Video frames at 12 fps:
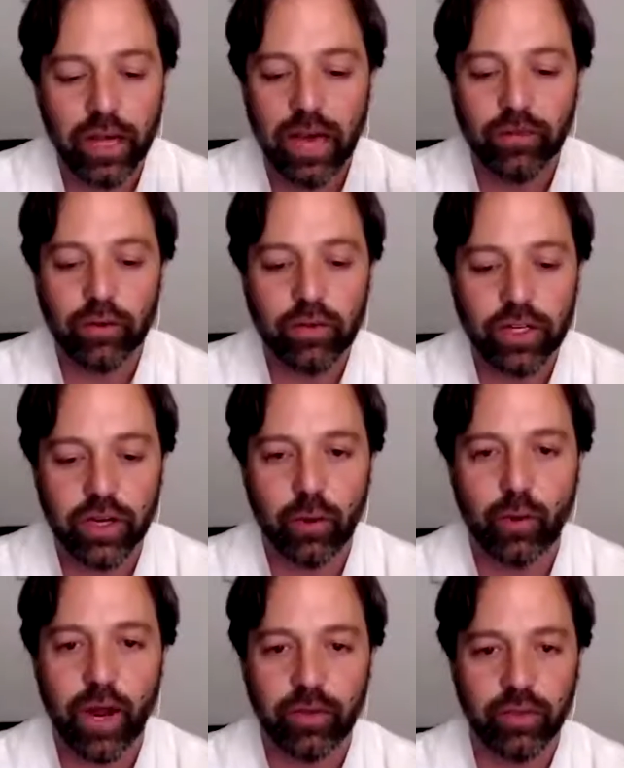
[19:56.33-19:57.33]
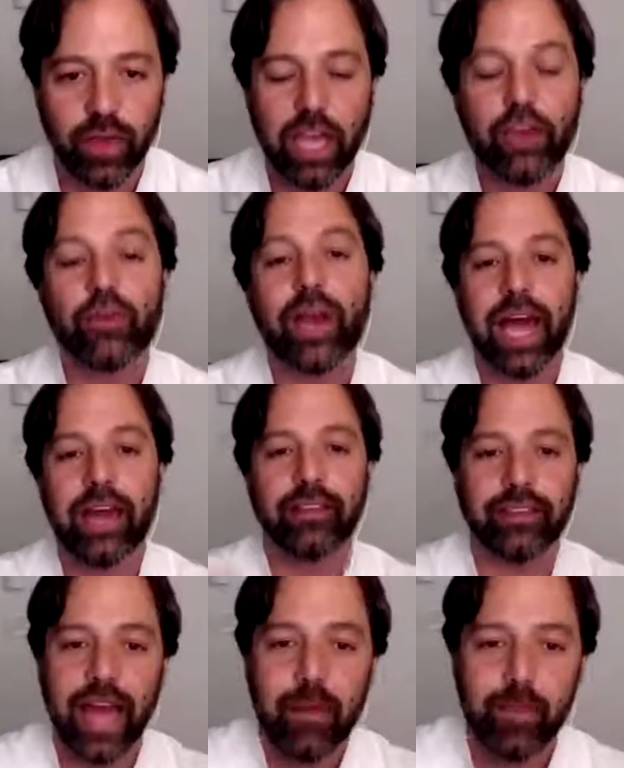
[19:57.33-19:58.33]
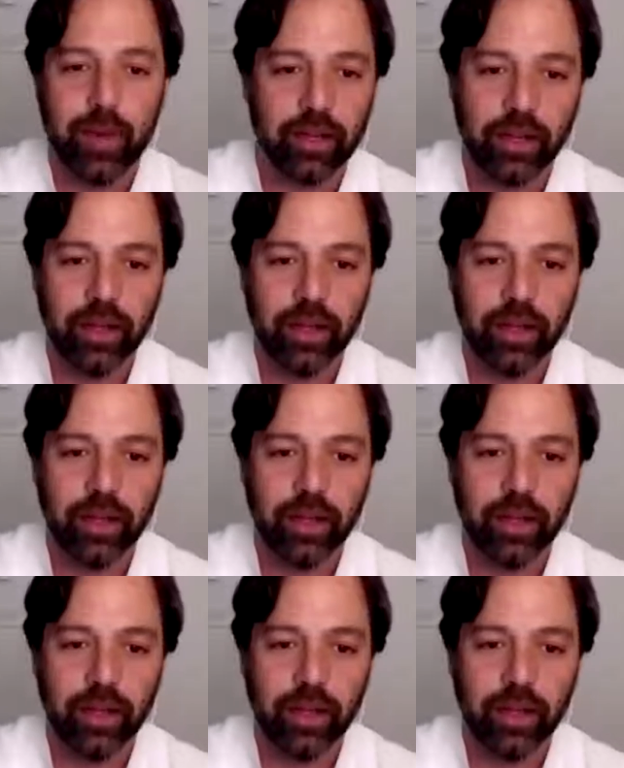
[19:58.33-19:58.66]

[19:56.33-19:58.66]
evolutionary way of thinking, you can't escape it.